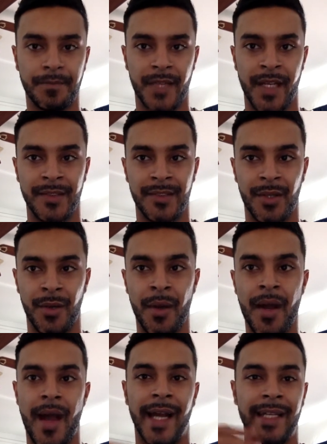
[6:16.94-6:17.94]
And so
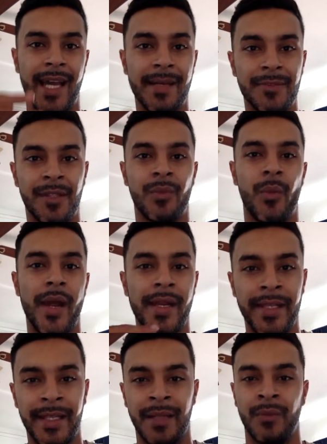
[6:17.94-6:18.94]
I kept on
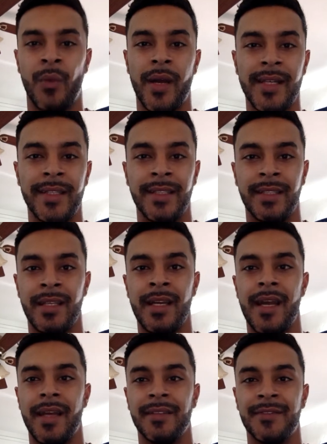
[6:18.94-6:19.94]
waiting and waiting,
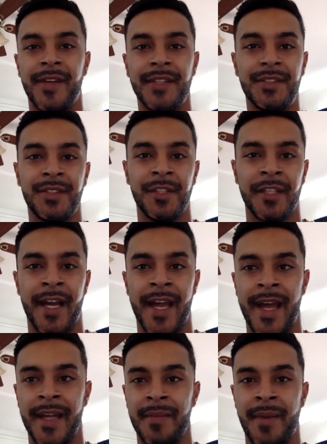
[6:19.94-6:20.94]
and eventually I
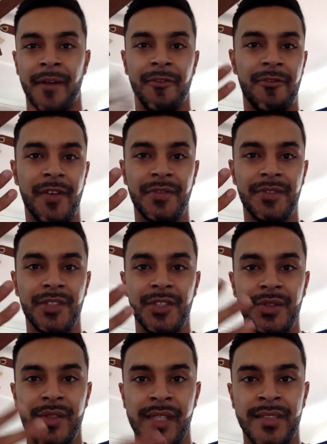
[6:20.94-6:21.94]
had about 50
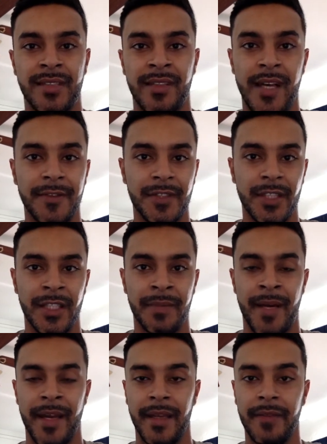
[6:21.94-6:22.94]
units left in
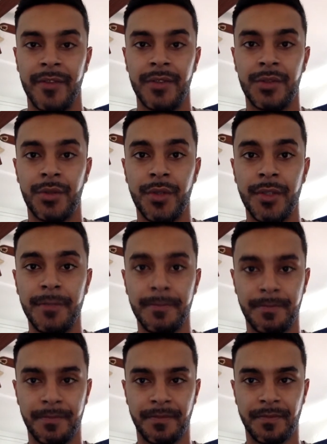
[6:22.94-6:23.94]
my inventory.
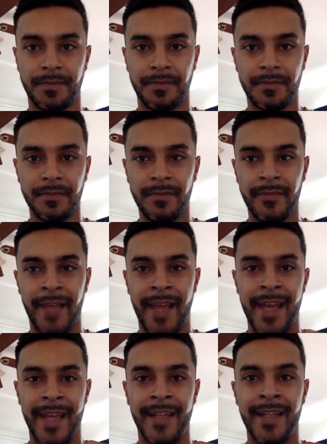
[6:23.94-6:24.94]

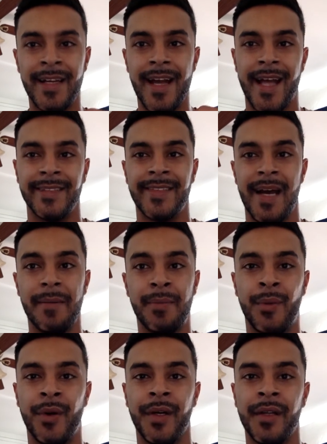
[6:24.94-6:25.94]
And at that
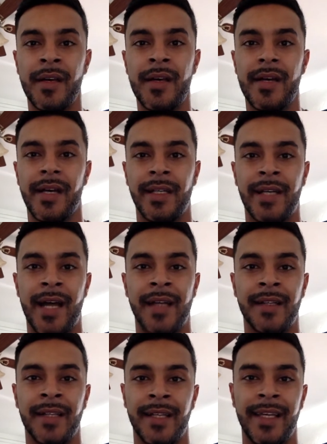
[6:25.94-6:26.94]
point, it kind
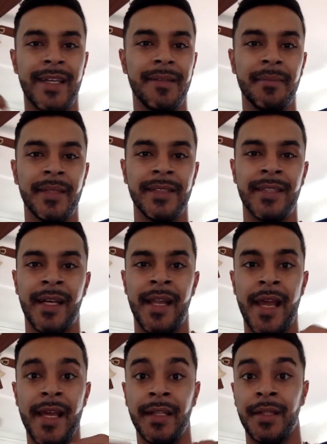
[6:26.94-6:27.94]
of like hit me that
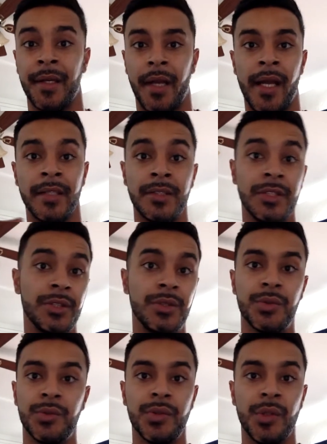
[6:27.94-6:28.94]
hey, like I need
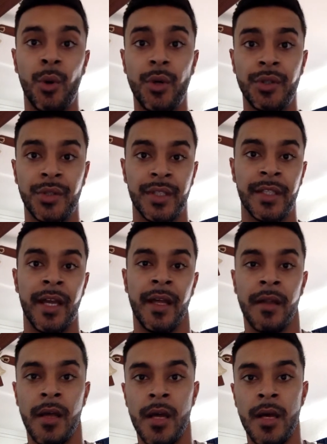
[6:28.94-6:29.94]
to reorder again.
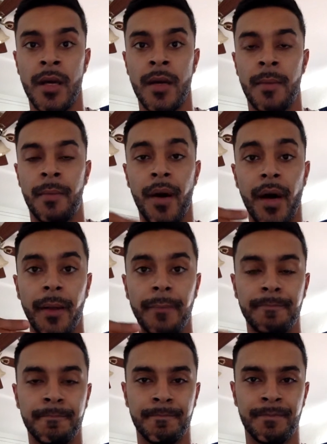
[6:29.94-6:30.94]
But